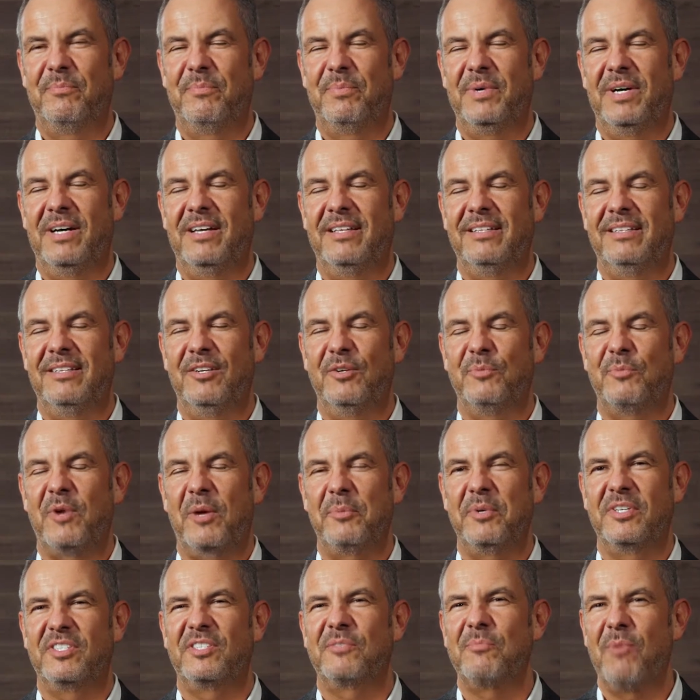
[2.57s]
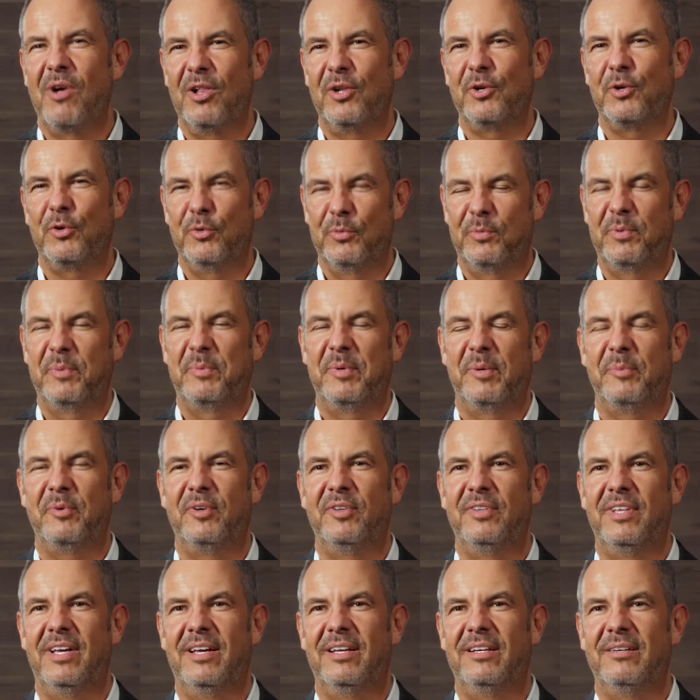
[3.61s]
but there are probably a smaller group of
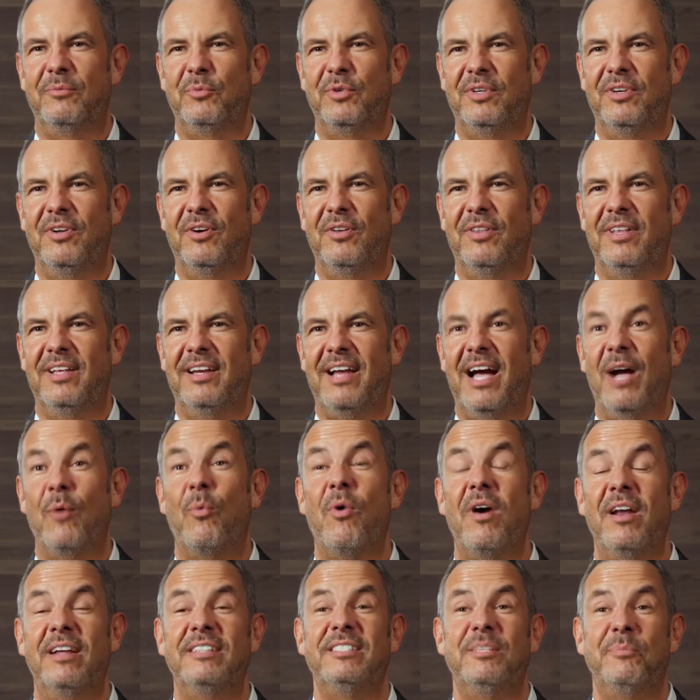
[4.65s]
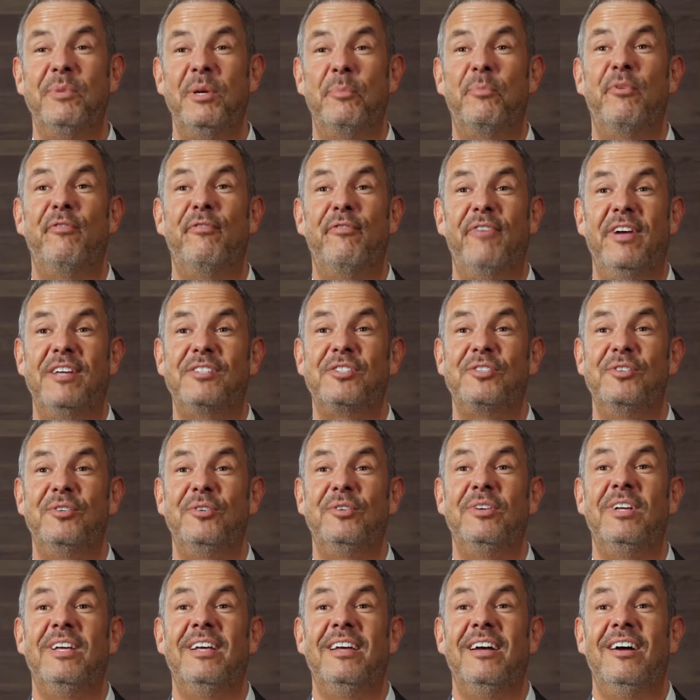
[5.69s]
people that would know that I wanted to be a
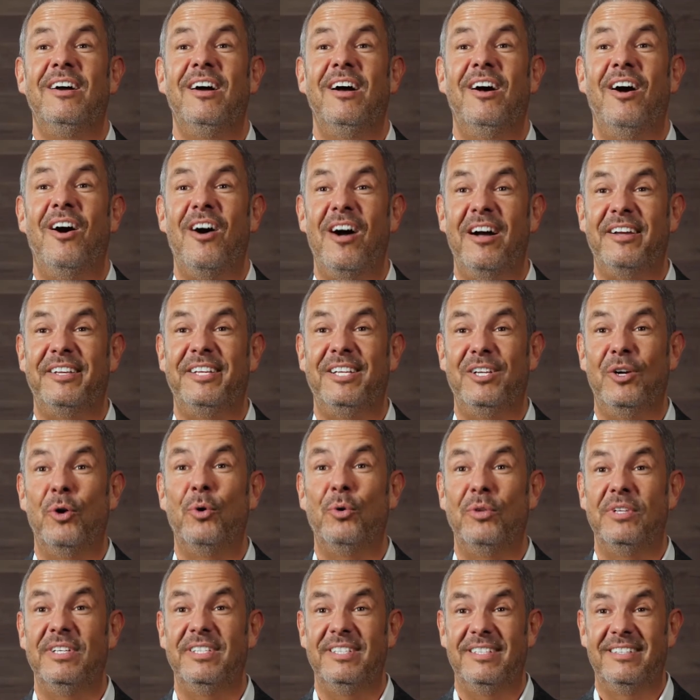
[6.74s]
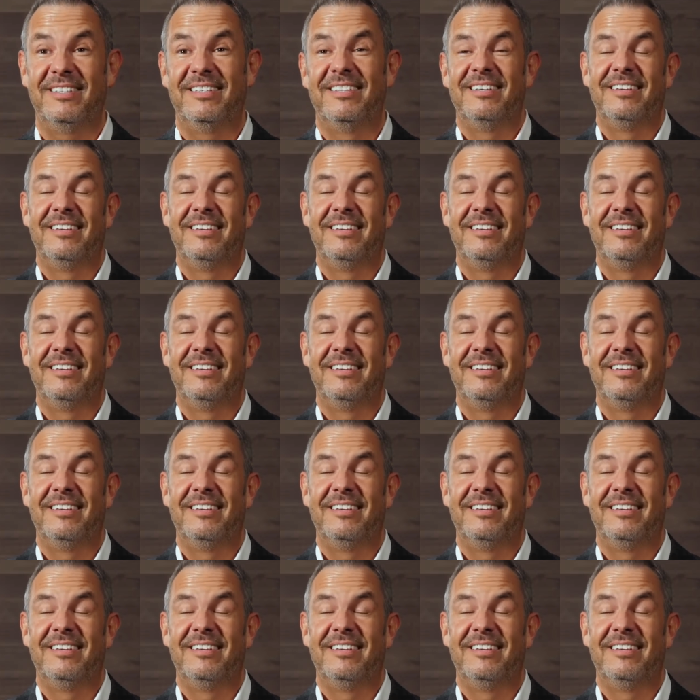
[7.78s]
professional hockey goalie.